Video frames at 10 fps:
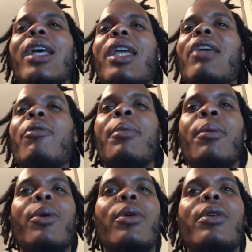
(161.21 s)
I can't
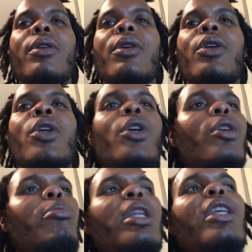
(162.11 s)
remember.
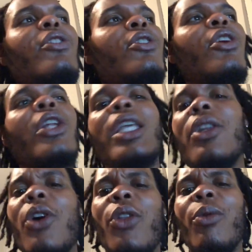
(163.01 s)
But he just started getting
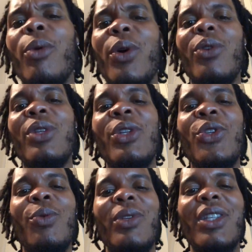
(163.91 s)
all the roles that
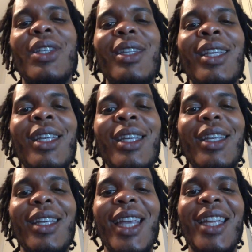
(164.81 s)
you would see
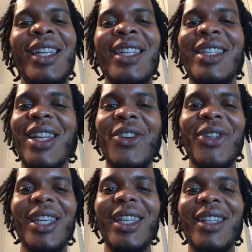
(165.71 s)
a Denzel
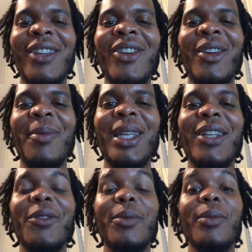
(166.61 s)
get. You know what I
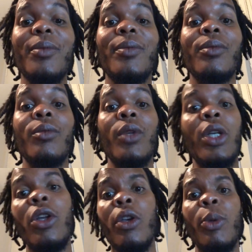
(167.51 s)
mean? And
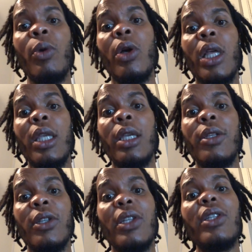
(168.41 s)
don't get me wrong, I think he's
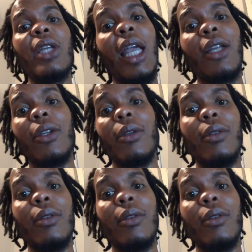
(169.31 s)
a decent actor.